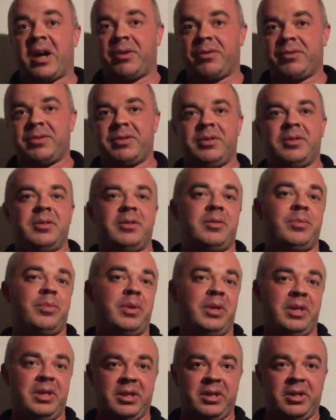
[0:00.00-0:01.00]
out,
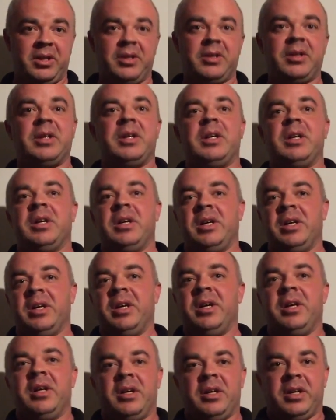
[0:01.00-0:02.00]
depending on
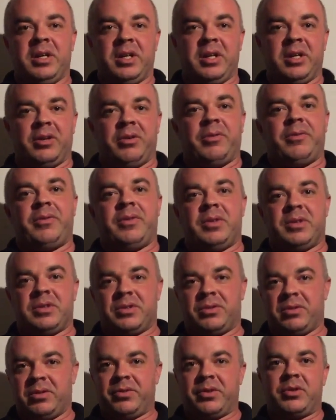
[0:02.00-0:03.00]
the
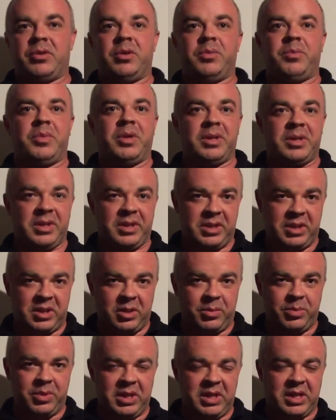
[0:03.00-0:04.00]
sort of equipment that the
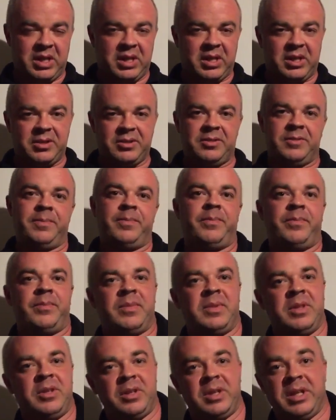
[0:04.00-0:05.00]
company has.
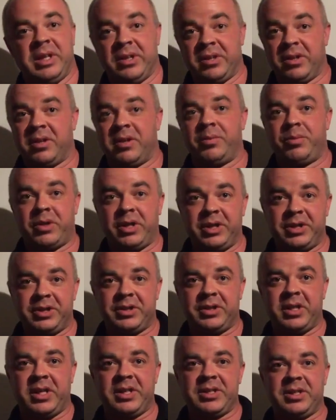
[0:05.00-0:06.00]
You can either
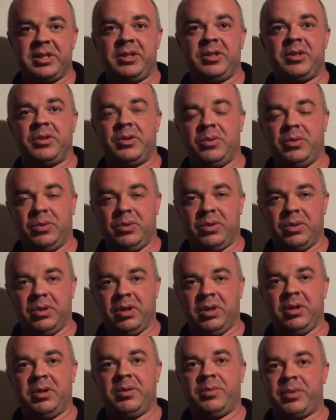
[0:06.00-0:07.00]
pressurize it
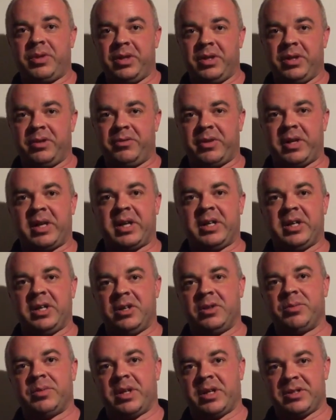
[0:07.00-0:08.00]
or put it under
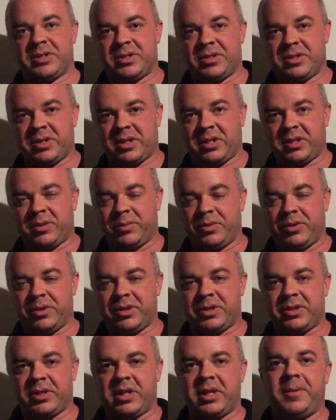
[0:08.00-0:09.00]
vacuum and suck the
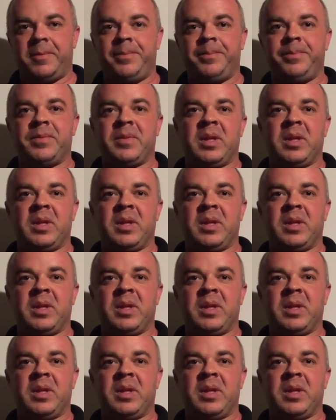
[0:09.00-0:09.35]
moisture out.